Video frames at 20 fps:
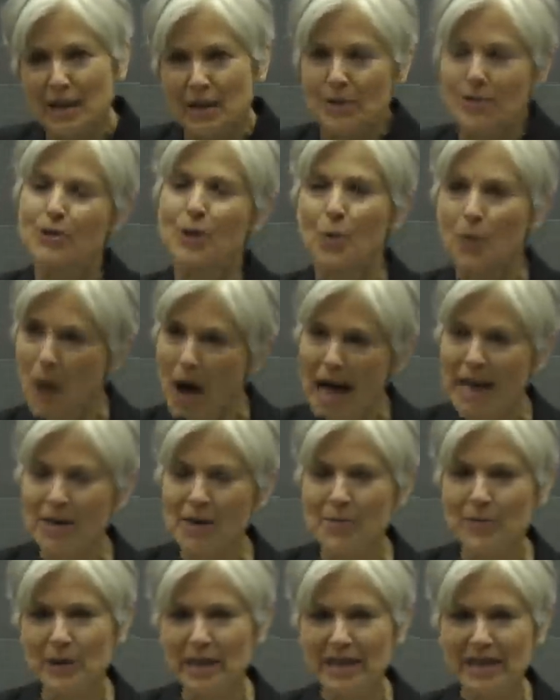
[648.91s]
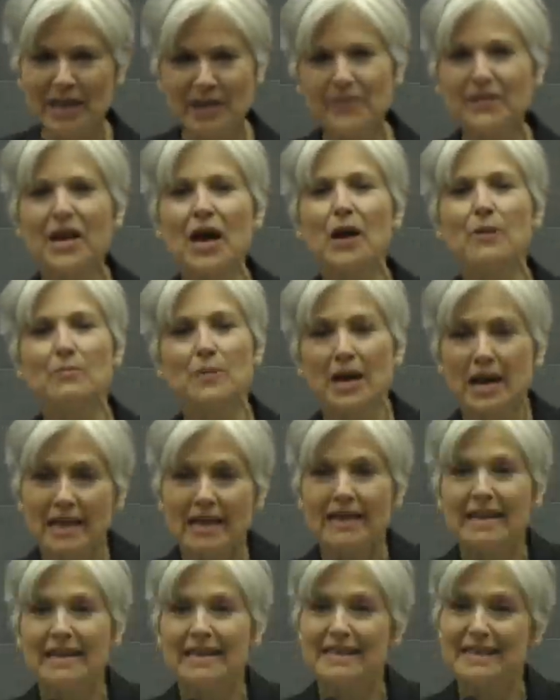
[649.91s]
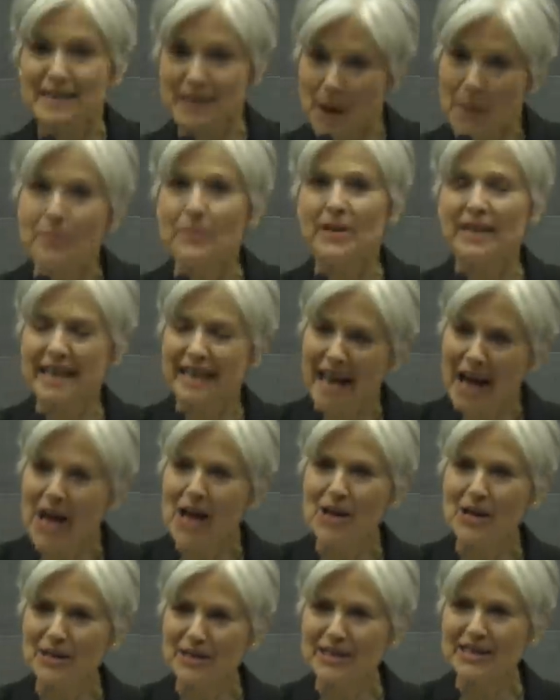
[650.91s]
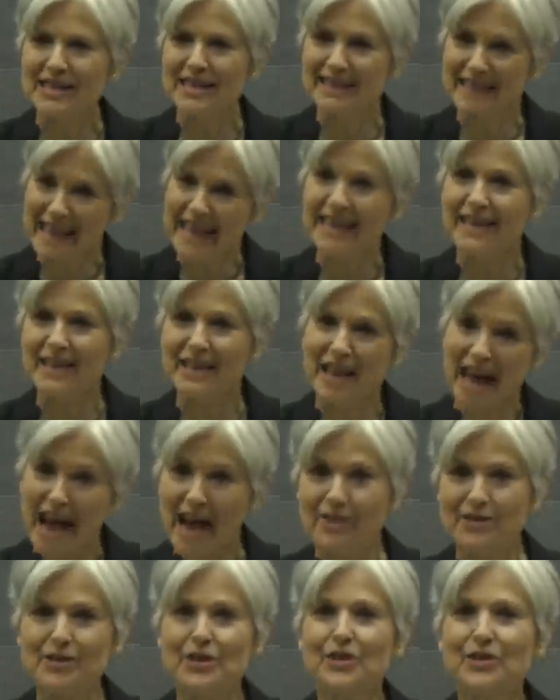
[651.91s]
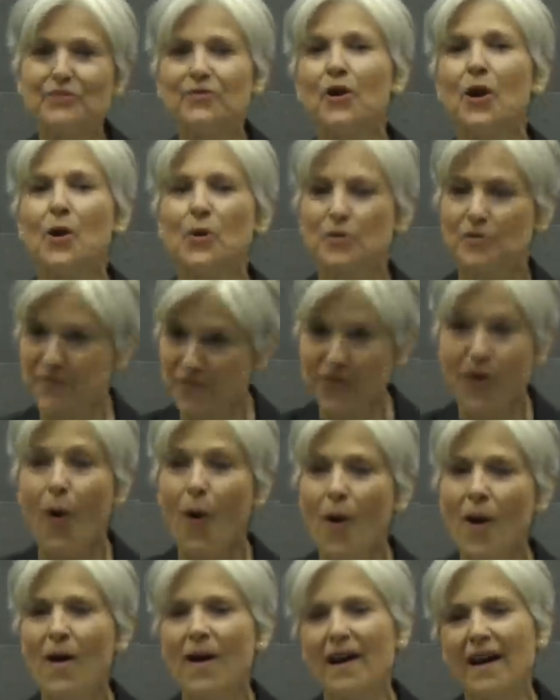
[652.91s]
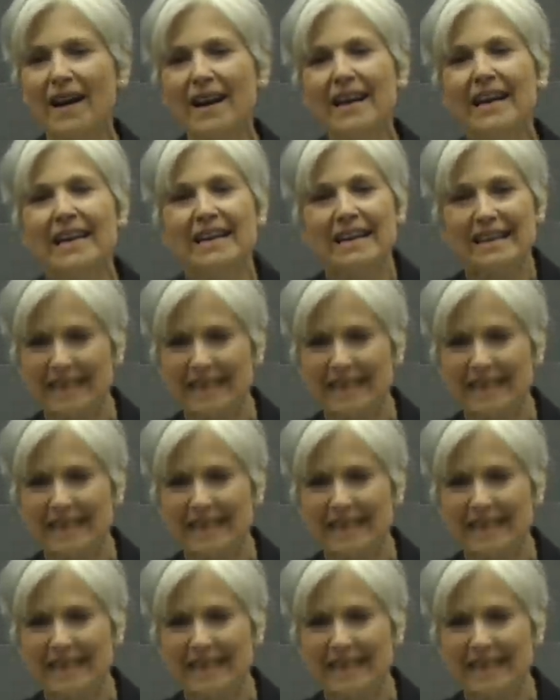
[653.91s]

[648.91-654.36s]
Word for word: So why don't we give them somebody else that they could actually vote for